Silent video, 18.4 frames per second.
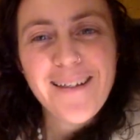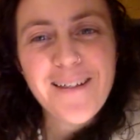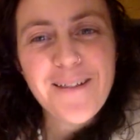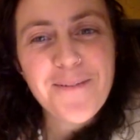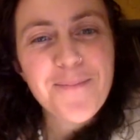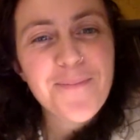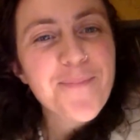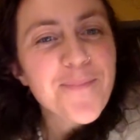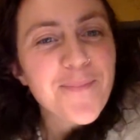
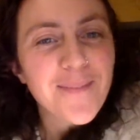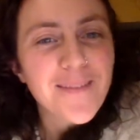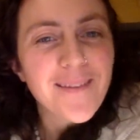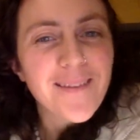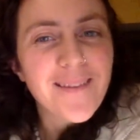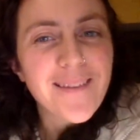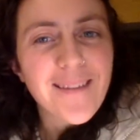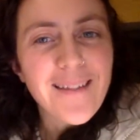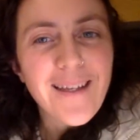Um,
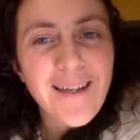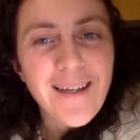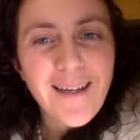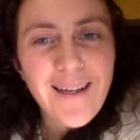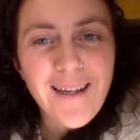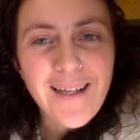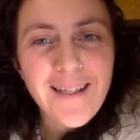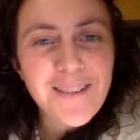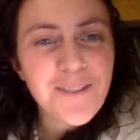
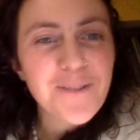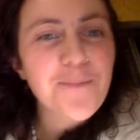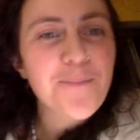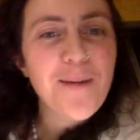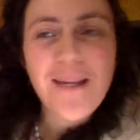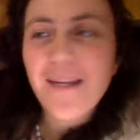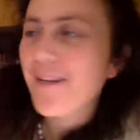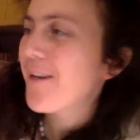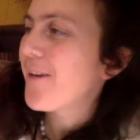as you
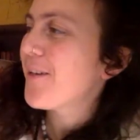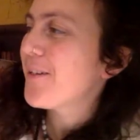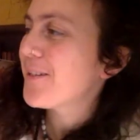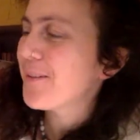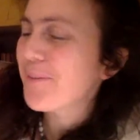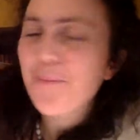may know,